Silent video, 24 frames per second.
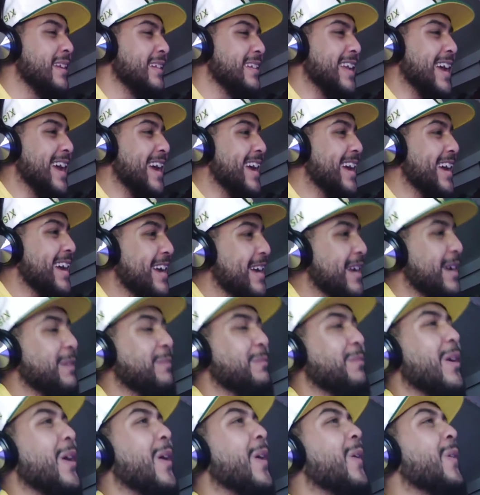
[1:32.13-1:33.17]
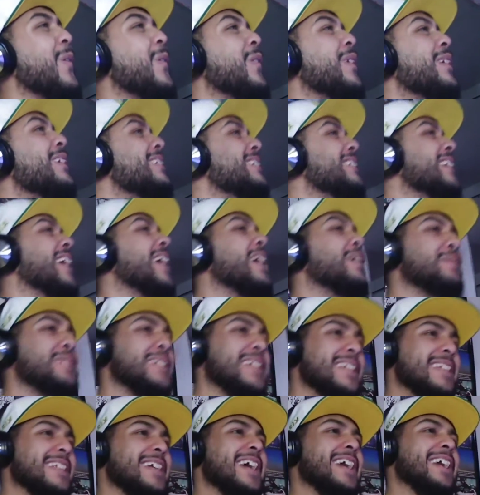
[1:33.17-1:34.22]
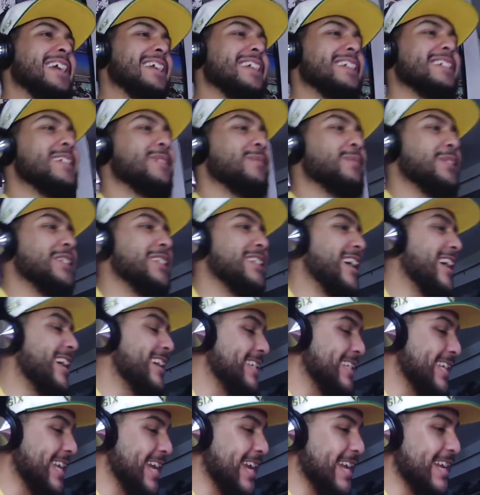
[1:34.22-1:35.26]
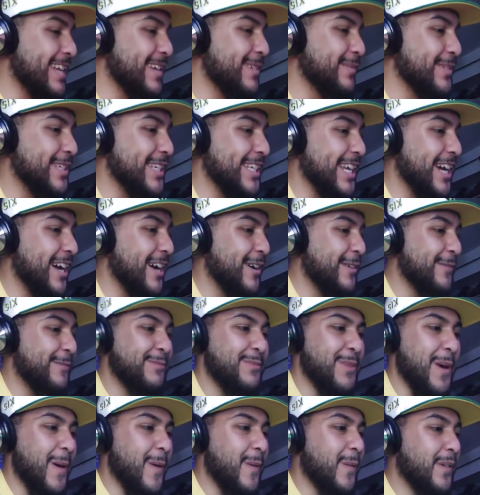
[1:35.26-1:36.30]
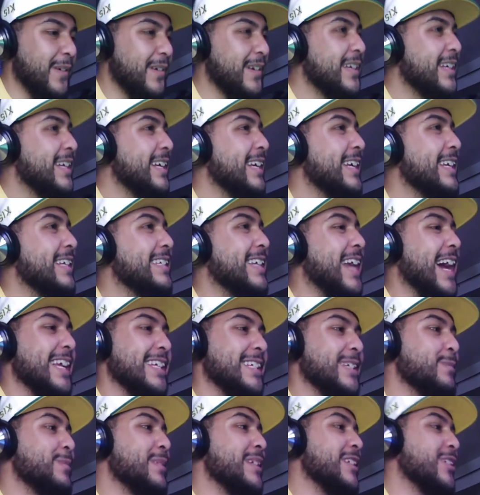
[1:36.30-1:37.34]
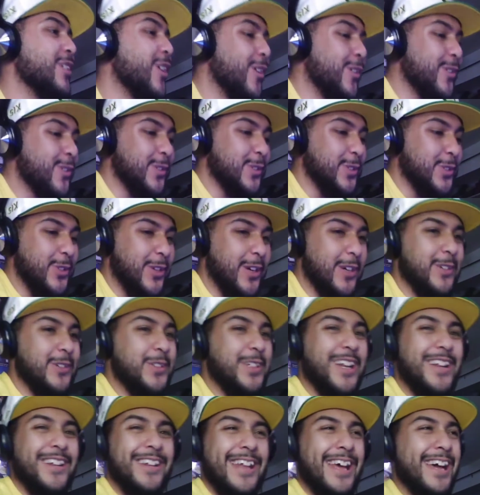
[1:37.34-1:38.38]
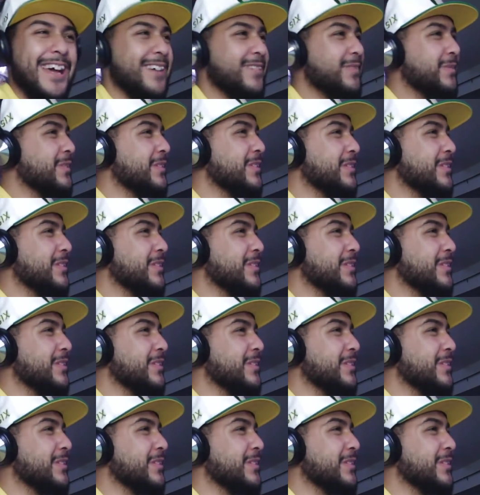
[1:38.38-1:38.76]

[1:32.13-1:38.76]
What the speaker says: dang, bro. Hopsin taking some shots at himself, bro. He's got some internal struggles on that one.